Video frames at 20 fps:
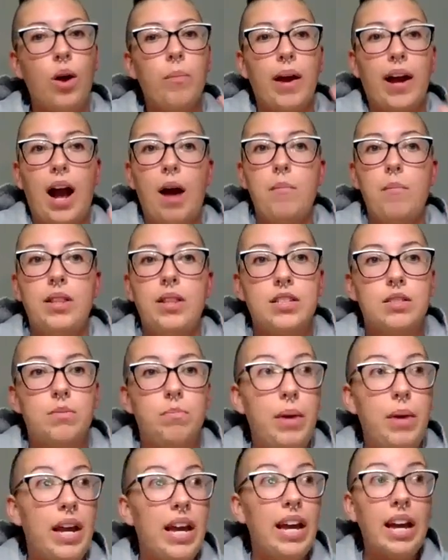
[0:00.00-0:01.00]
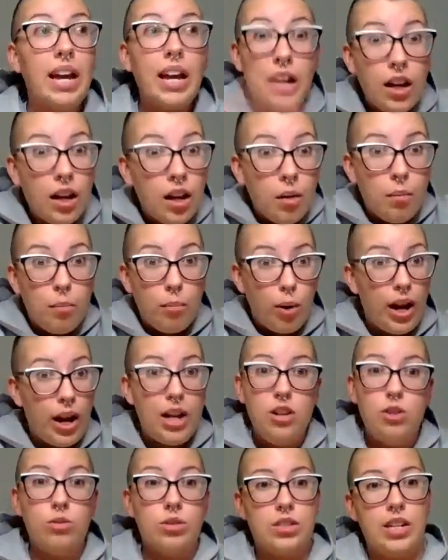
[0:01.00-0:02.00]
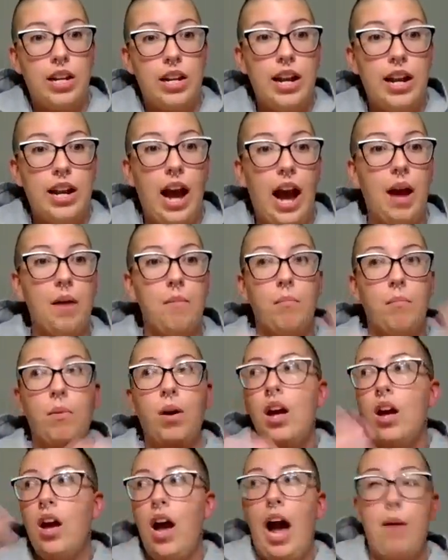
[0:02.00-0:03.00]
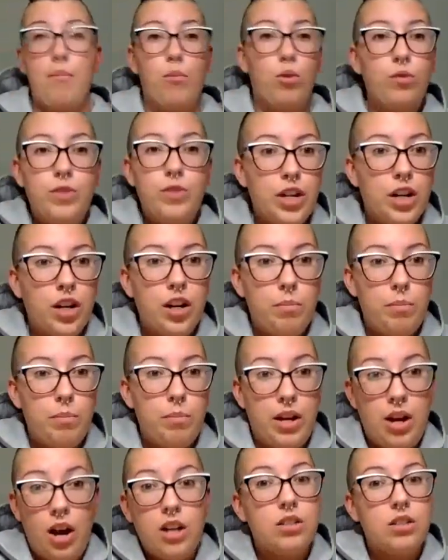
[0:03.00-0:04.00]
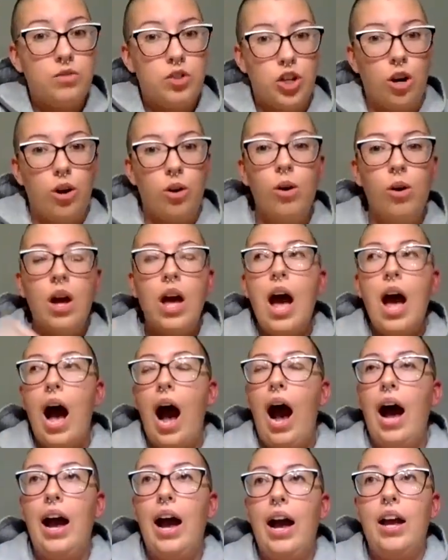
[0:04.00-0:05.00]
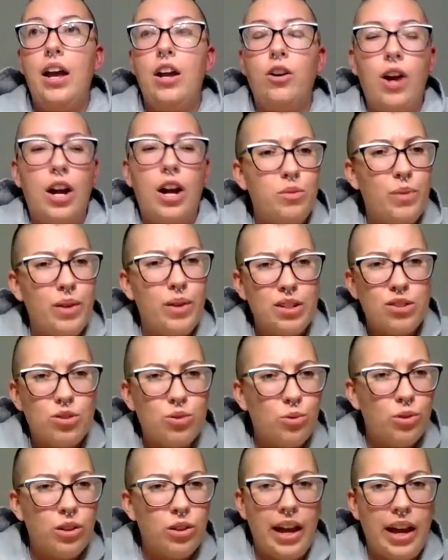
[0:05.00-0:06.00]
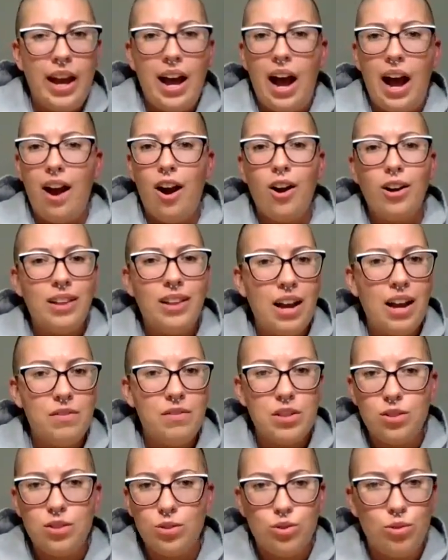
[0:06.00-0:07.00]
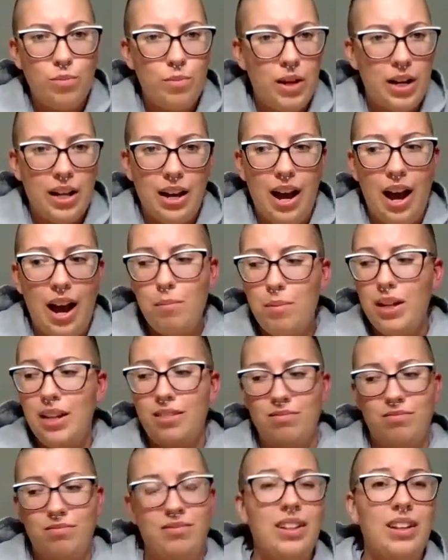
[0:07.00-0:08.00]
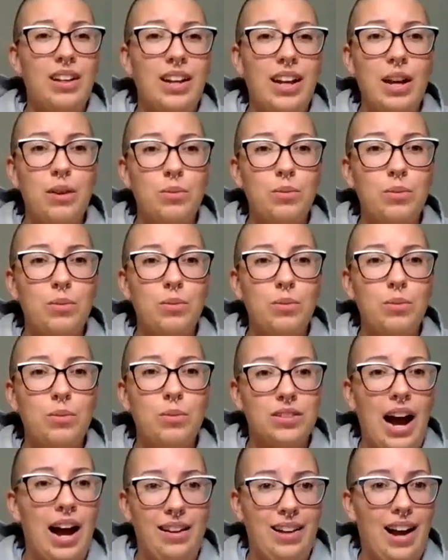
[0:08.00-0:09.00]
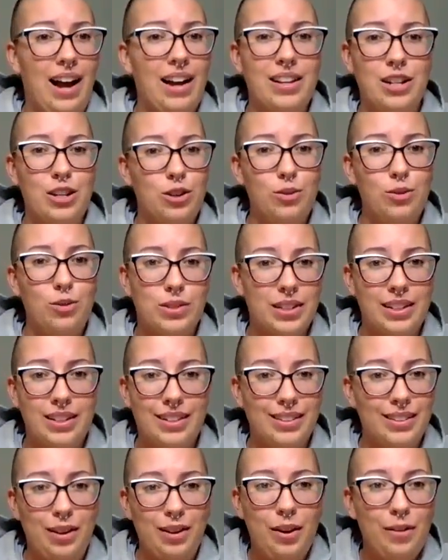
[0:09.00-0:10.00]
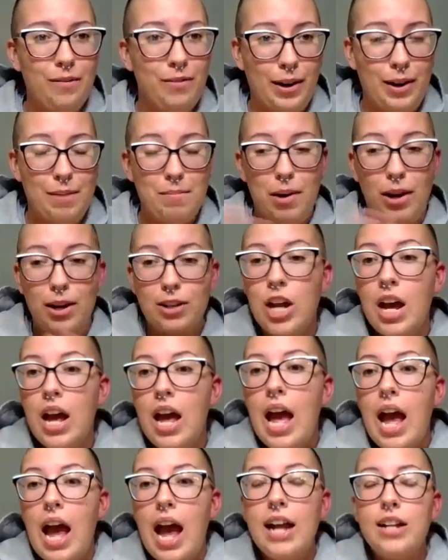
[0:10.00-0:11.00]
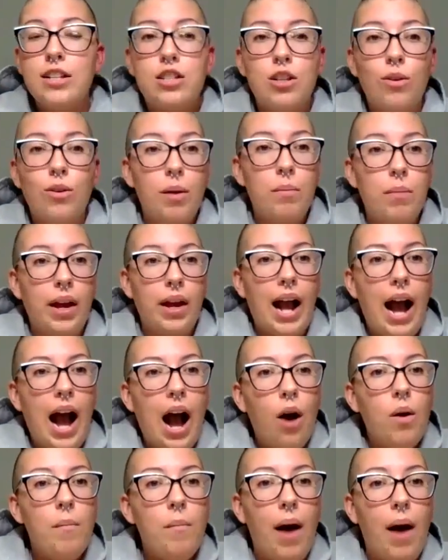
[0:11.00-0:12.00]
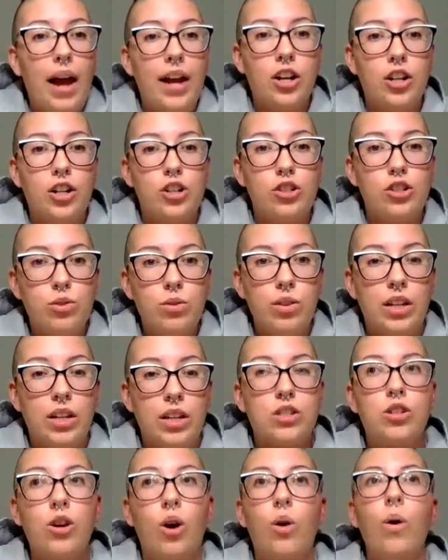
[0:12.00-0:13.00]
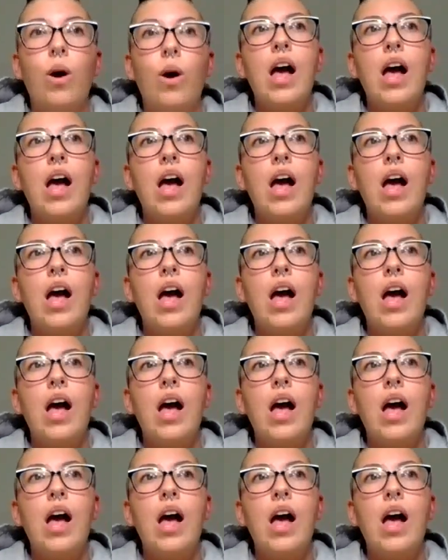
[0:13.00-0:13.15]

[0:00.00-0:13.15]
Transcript: And so I'm like, I'm in this big, brand new city. I moved here because of Joe. I graduated school late. I hardly have a social media. I mean, I didn't use it very much. And so I'm like, how am I going to do this?